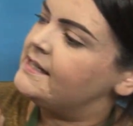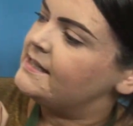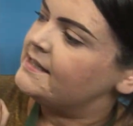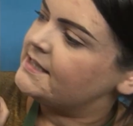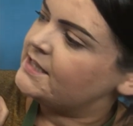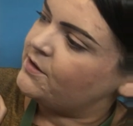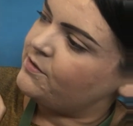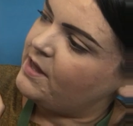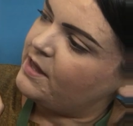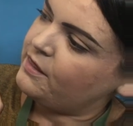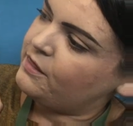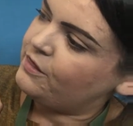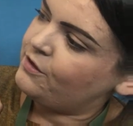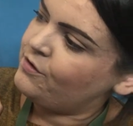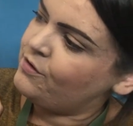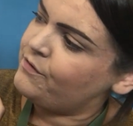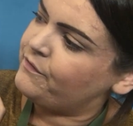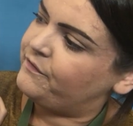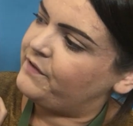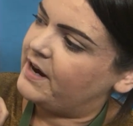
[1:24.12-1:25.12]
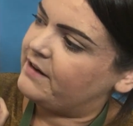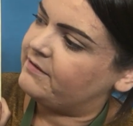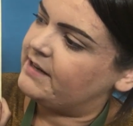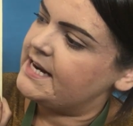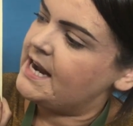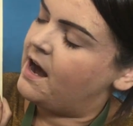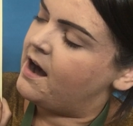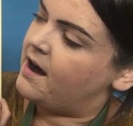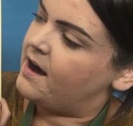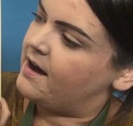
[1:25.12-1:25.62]
So they thought
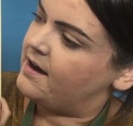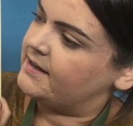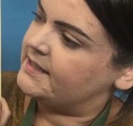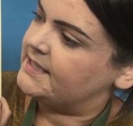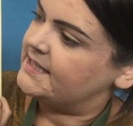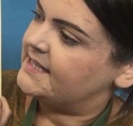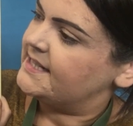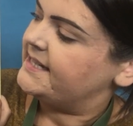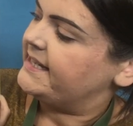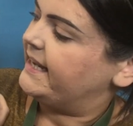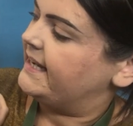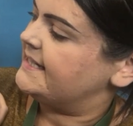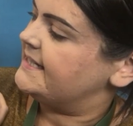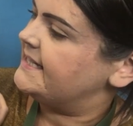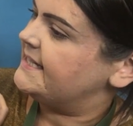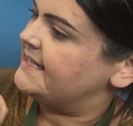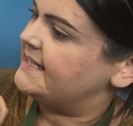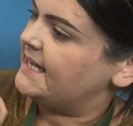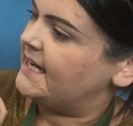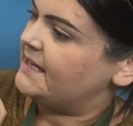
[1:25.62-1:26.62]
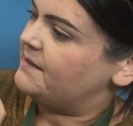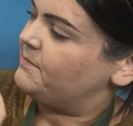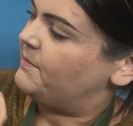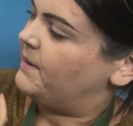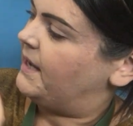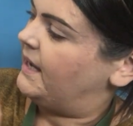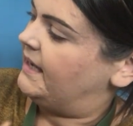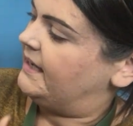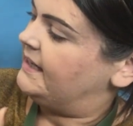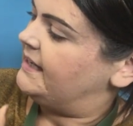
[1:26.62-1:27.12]
very hard and sent
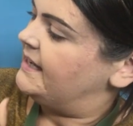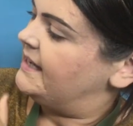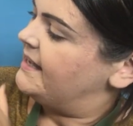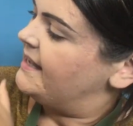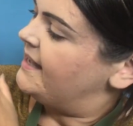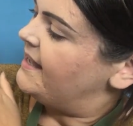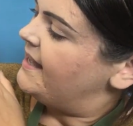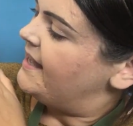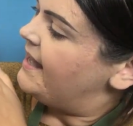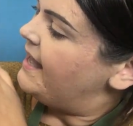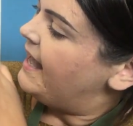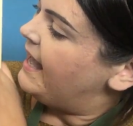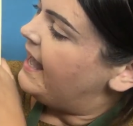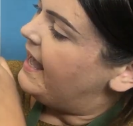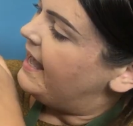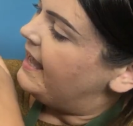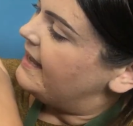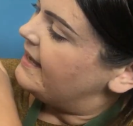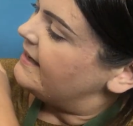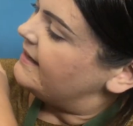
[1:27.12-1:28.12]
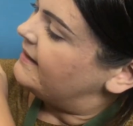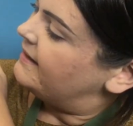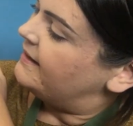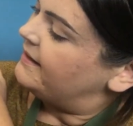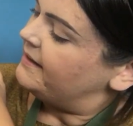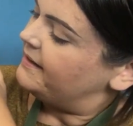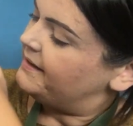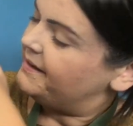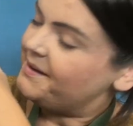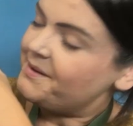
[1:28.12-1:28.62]
me a
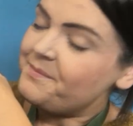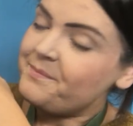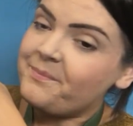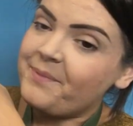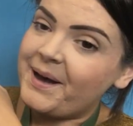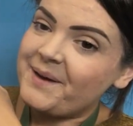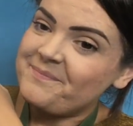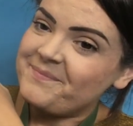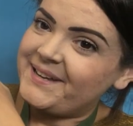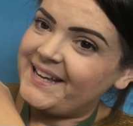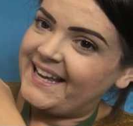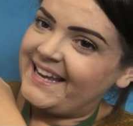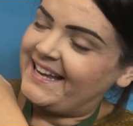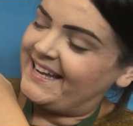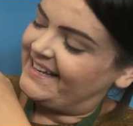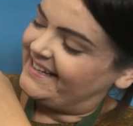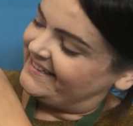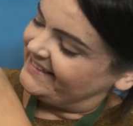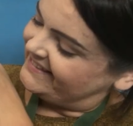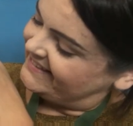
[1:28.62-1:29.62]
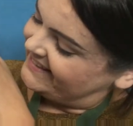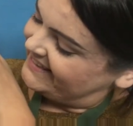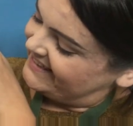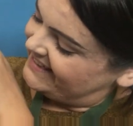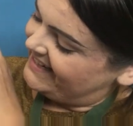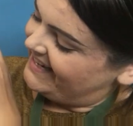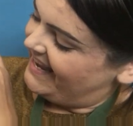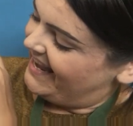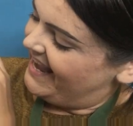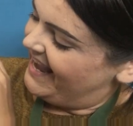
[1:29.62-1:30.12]
puppy.
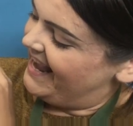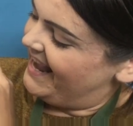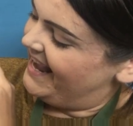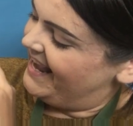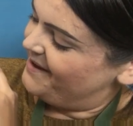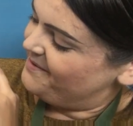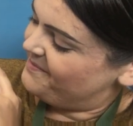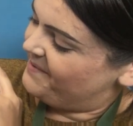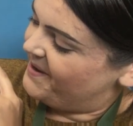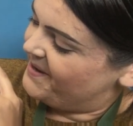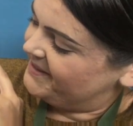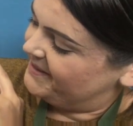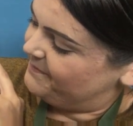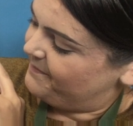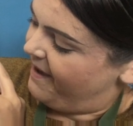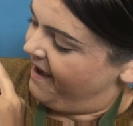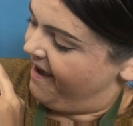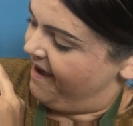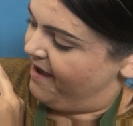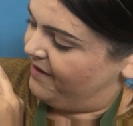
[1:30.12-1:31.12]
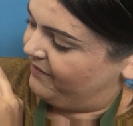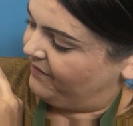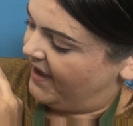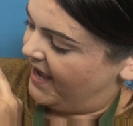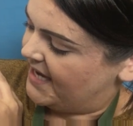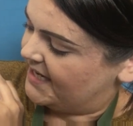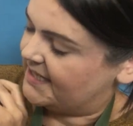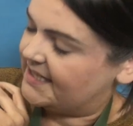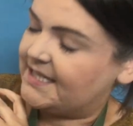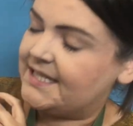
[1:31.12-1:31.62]
He was
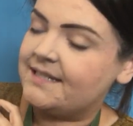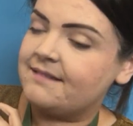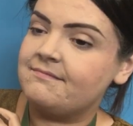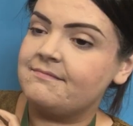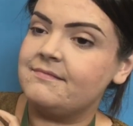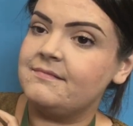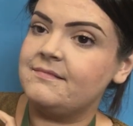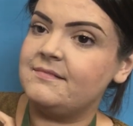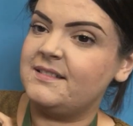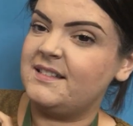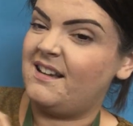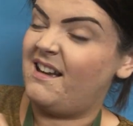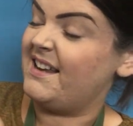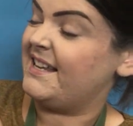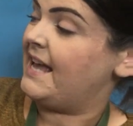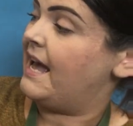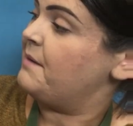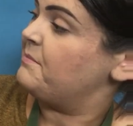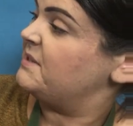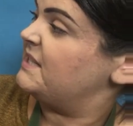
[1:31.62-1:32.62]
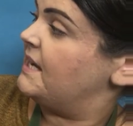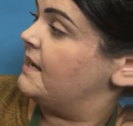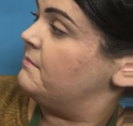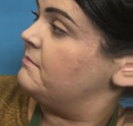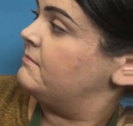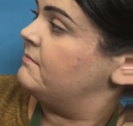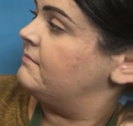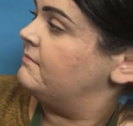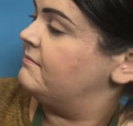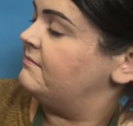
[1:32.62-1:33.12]
perfect. I kept
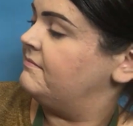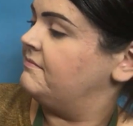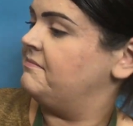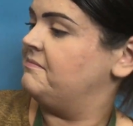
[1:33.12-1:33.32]
him.